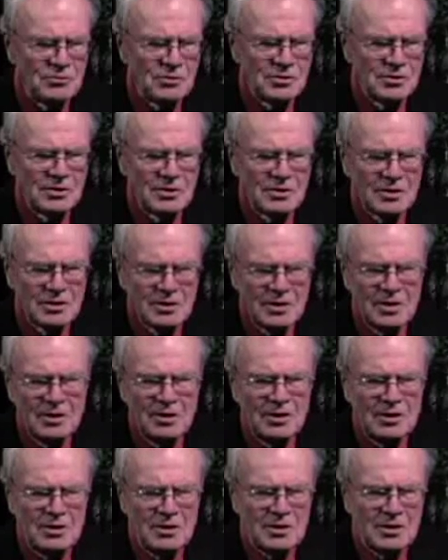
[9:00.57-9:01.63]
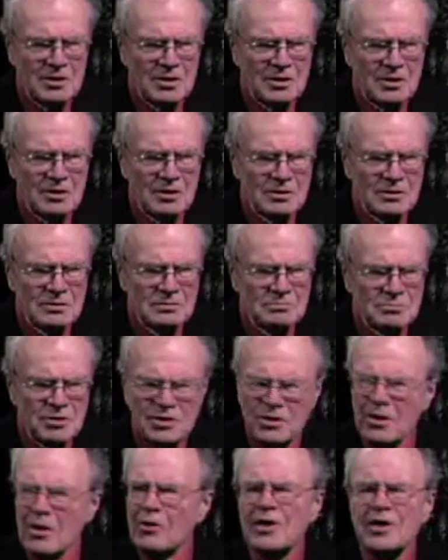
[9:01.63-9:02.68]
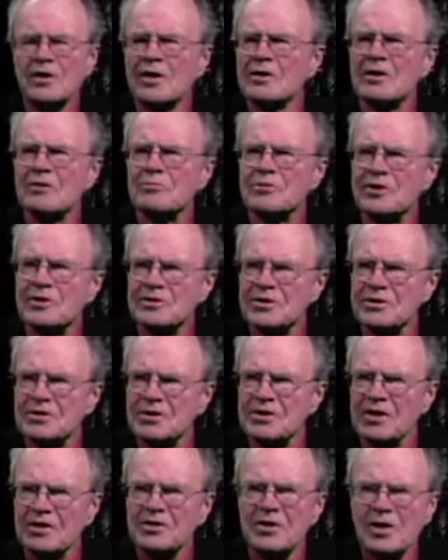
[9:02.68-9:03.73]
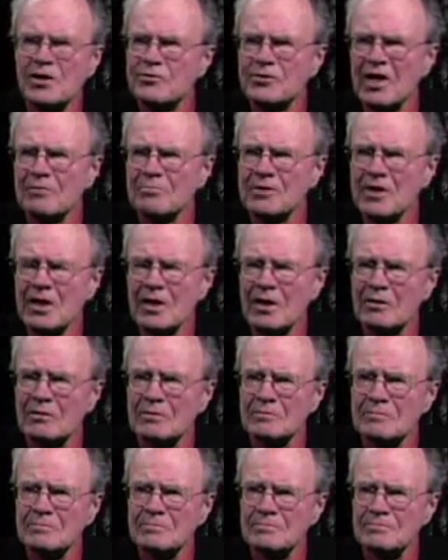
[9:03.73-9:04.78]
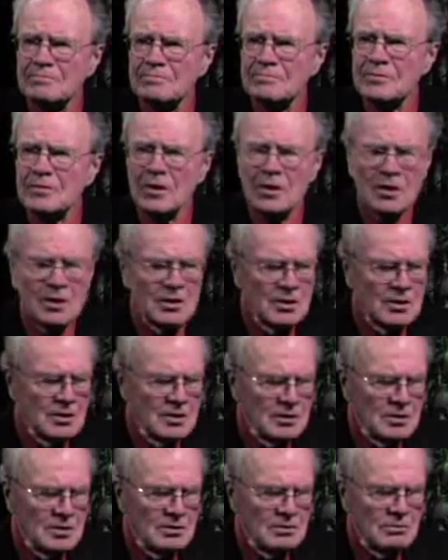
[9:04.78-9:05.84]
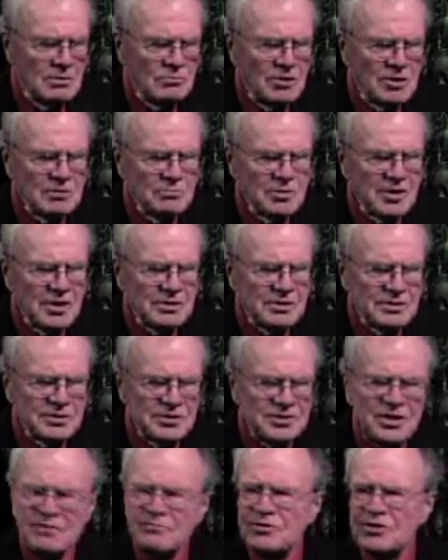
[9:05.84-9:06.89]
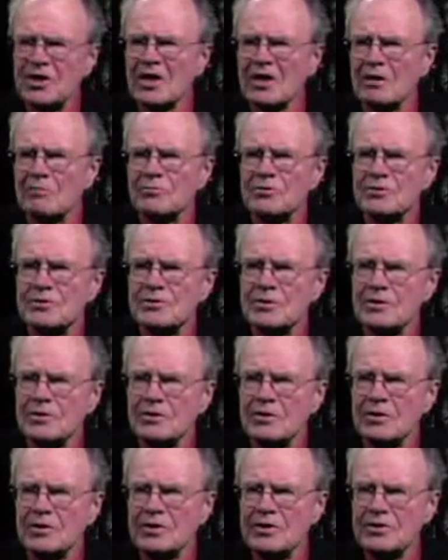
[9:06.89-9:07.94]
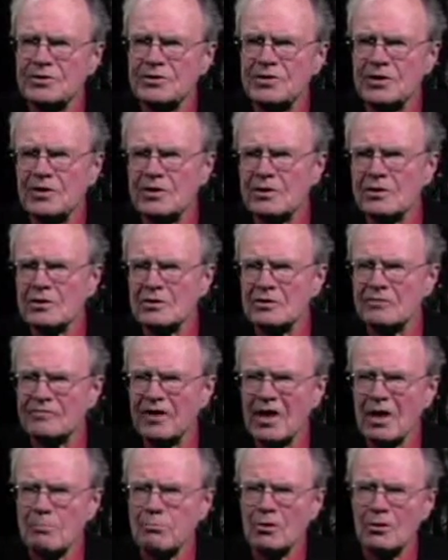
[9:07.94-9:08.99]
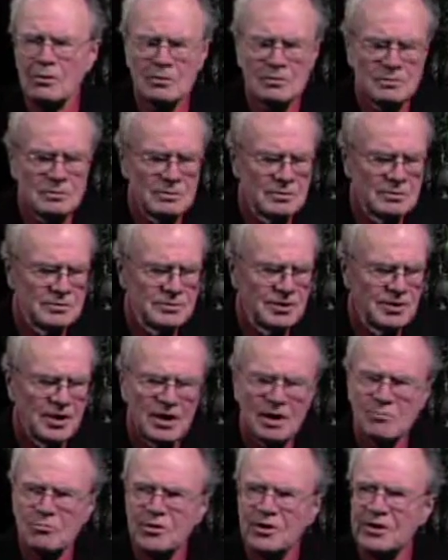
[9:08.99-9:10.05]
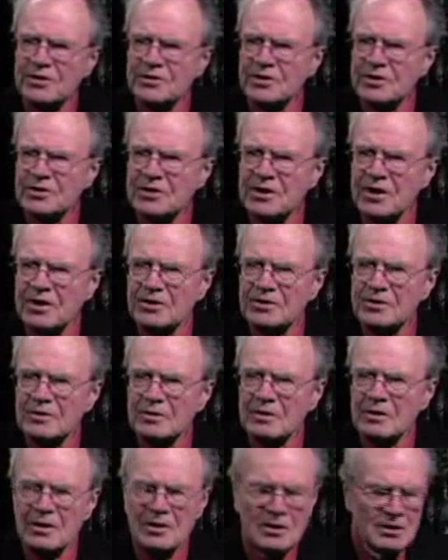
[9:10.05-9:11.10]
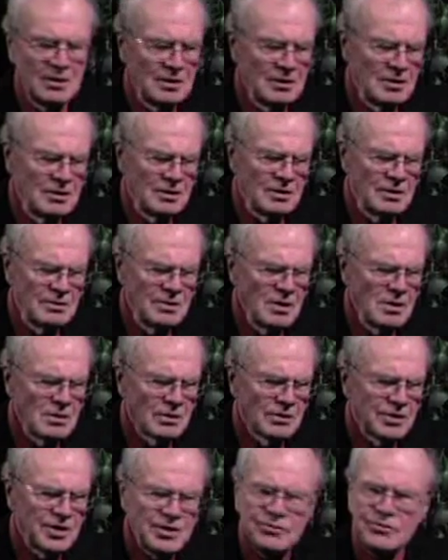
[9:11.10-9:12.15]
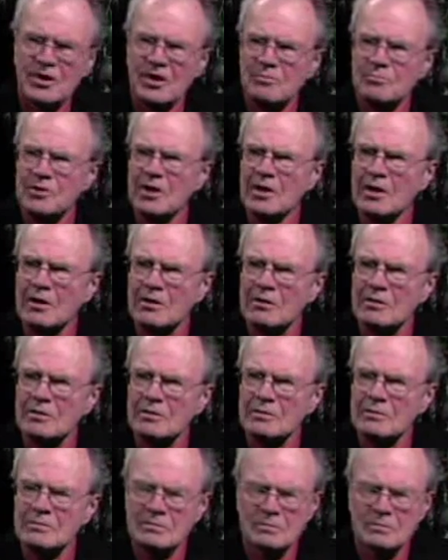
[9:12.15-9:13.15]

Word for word: the world, uh, but no, he didn't complete his education. He dropped out. Well, what about uh, Steve Jobs? Uh, you know, he's C E O of Apple. Did he complete his education? No, he dropped out.